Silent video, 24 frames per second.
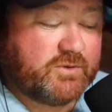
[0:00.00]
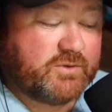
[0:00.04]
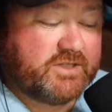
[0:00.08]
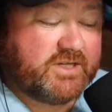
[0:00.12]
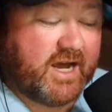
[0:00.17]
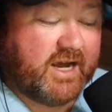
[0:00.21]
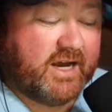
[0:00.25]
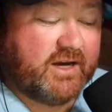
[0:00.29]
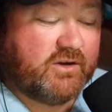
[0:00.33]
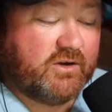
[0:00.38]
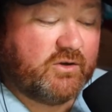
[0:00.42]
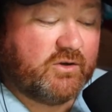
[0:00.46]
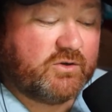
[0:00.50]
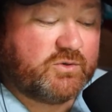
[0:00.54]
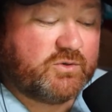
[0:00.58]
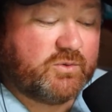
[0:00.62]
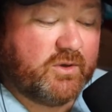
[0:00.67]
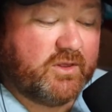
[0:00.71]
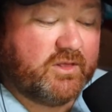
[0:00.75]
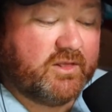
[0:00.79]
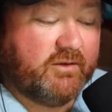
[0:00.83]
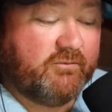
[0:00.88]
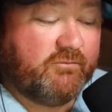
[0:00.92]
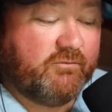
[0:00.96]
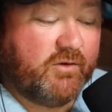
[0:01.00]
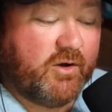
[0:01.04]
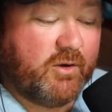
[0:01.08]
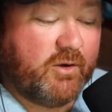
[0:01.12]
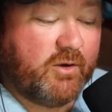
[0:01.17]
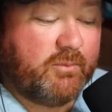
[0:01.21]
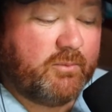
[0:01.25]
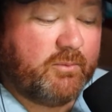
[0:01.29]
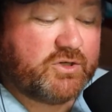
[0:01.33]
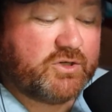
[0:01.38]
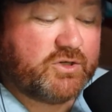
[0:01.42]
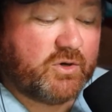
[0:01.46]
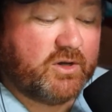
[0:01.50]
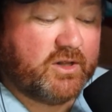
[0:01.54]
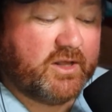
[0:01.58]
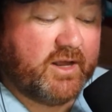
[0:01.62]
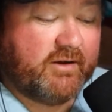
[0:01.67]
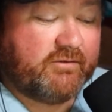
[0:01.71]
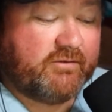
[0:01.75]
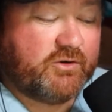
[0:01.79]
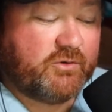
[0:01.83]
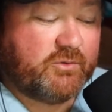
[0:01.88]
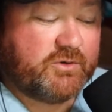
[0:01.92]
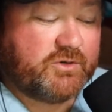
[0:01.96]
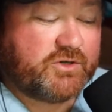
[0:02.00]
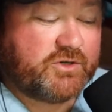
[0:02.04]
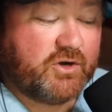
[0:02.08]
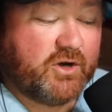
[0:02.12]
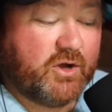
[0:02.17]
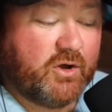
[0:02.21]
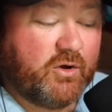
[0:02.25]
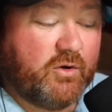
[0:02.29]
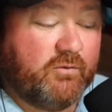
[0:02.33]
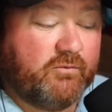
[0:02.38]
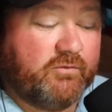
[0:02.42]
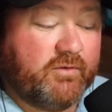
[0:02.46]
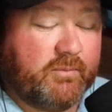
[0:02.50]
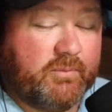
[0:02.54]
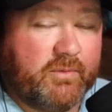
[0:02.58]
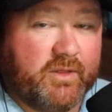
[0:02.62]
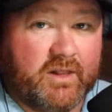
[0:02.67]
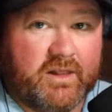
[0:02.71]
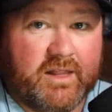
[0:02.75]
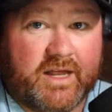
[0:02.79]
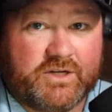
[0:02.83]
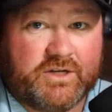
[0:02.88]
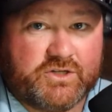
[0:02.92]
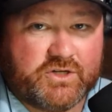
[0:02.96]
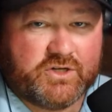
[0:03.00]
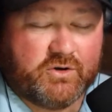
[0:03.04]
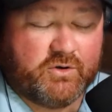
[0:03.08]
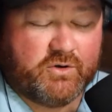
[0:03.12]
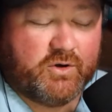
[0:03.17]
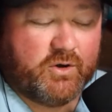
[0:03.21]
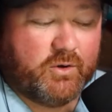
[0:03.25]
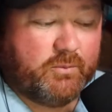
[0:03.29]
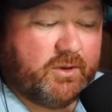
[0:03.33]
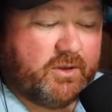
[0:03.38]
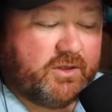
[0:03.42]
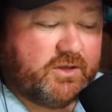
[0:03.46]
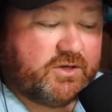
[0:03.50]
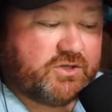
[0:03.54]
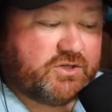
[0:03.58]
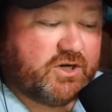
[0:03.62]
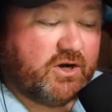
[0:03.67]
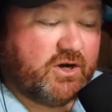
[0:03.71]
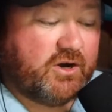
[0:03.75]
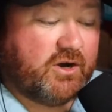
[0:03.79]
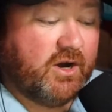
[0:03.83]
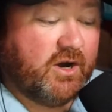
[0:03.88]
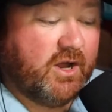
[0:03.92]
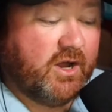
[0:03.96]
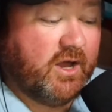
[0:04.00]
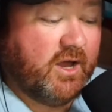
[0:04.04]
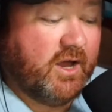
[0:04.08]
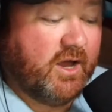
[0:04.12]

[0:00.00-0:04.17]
was diagnosed with lymphoma shortly after returning home from the Ledgestone Open this year.